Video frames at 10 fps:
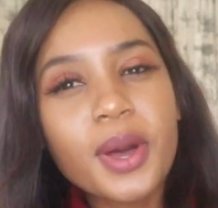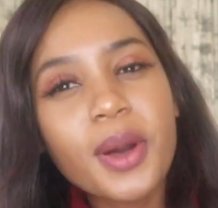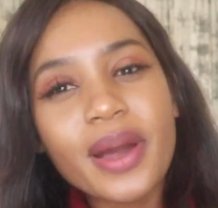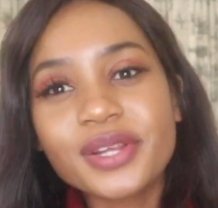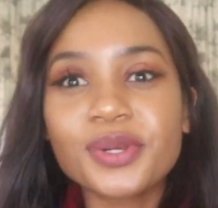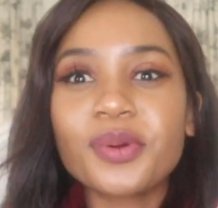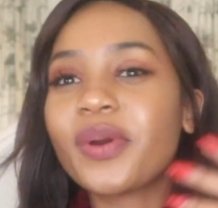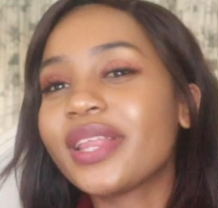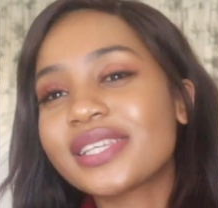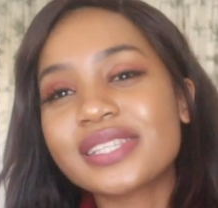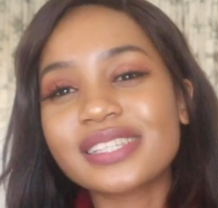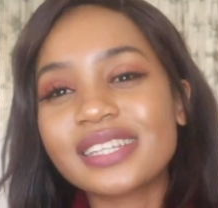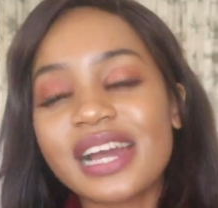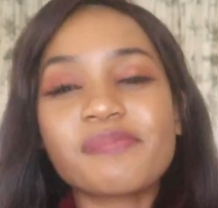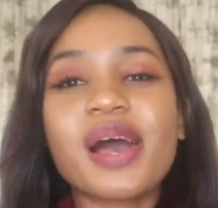I don't know when this is
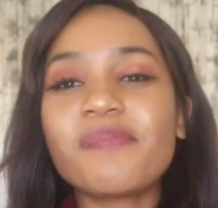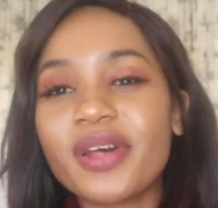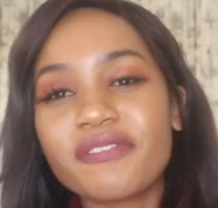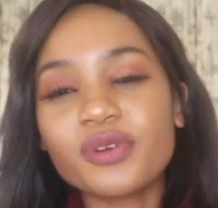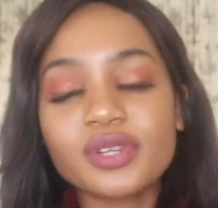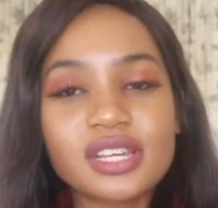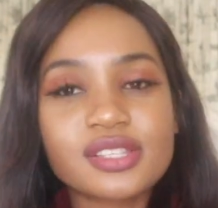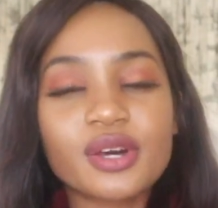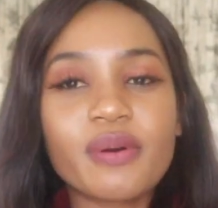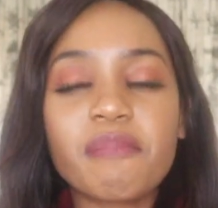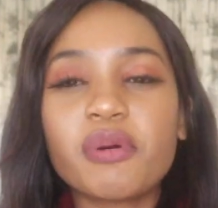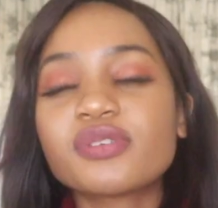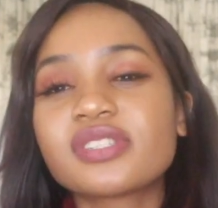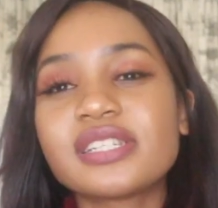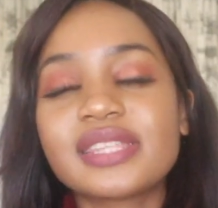gonna come up, but a few days ago I
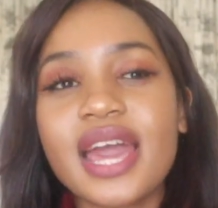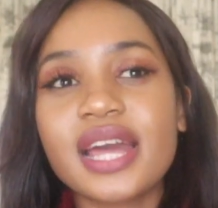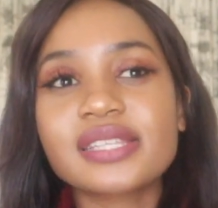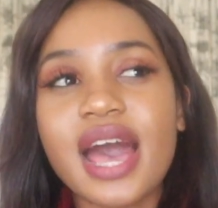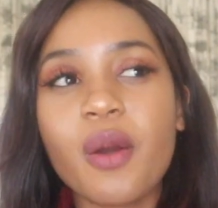posted that